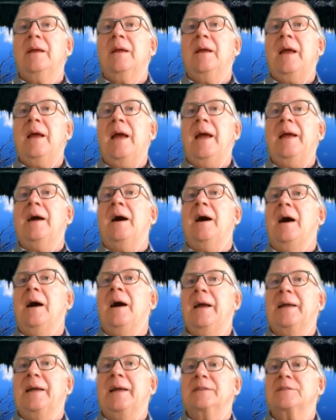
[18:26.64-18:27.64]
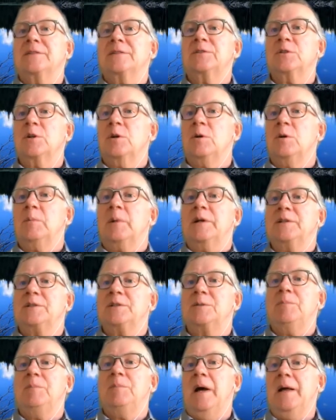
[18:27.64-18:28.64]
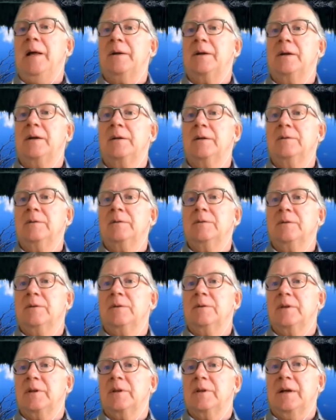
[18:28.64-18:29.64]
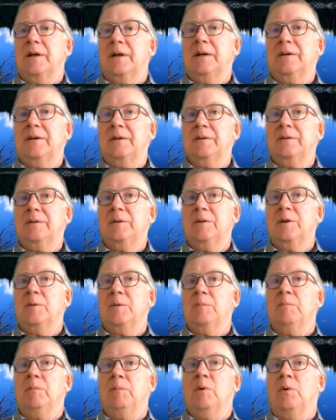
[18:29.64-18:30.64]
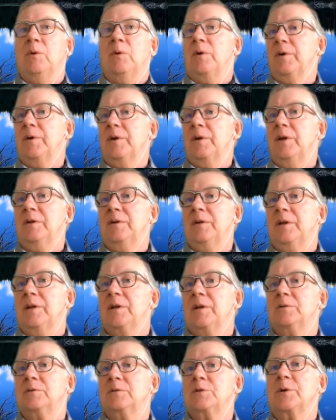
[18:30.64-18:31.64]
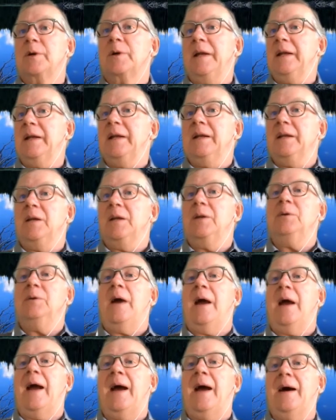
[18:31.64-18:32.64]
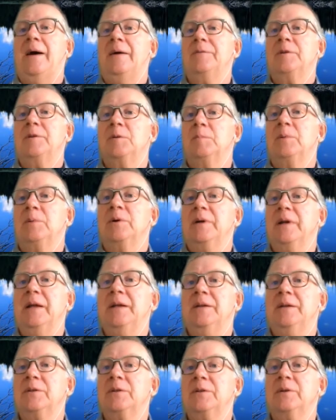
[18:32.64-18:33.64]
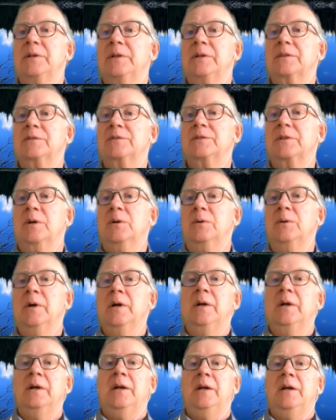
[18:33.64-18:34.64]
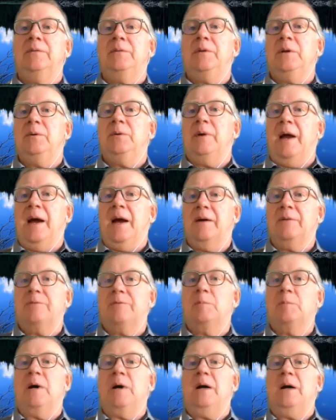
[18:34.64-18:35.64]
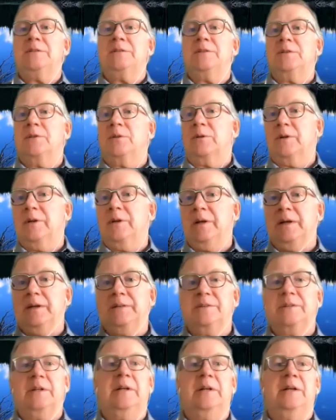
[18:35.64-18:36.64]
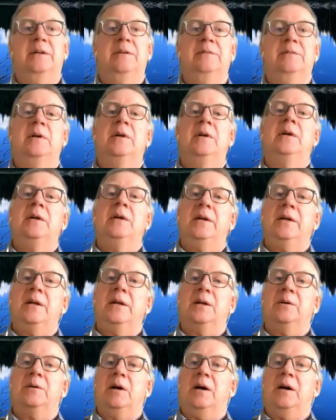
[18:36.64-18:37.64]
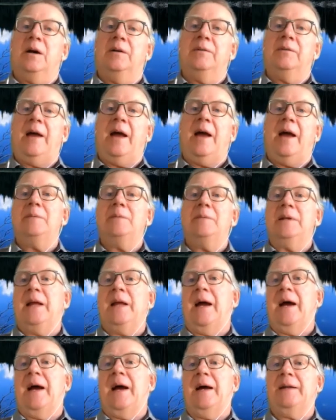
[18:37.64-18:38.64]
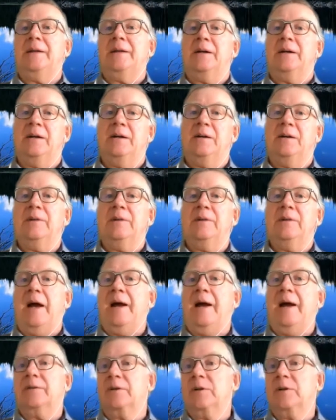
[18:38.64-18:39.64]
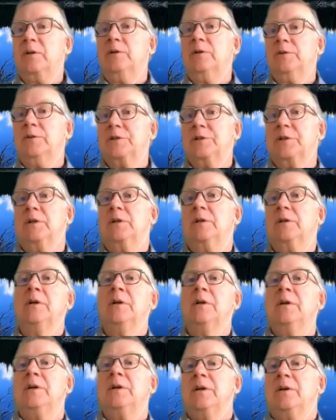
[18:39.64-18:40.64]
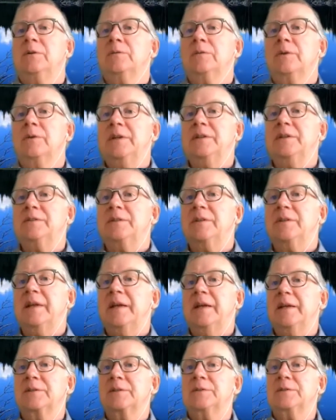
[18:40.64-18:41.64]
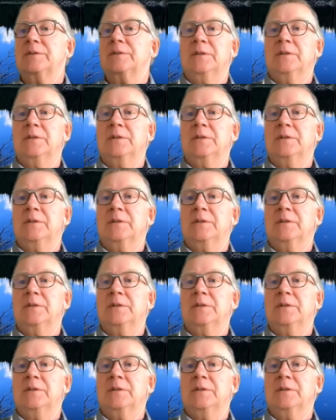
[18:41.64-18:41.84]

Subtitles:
AI gets so much better the more training you have to put into it. So if you have repositories of of habitat, of agriculture, these things